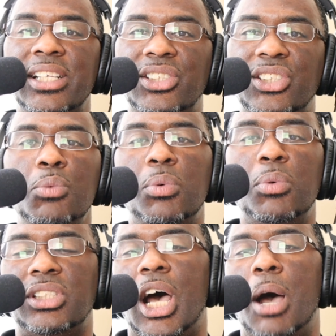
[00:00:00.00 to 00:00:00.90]
and see
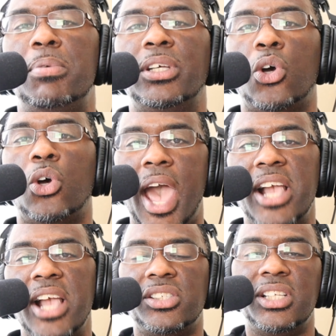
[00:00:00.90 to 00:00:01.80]
what topics are
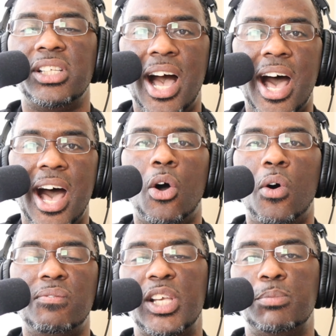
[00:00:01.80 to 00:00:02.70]
actually hot
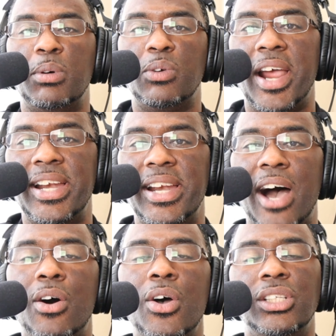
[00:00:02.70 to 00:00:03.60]
on Facebook right
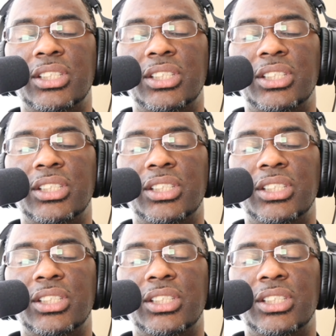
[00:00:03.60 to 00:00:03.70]
now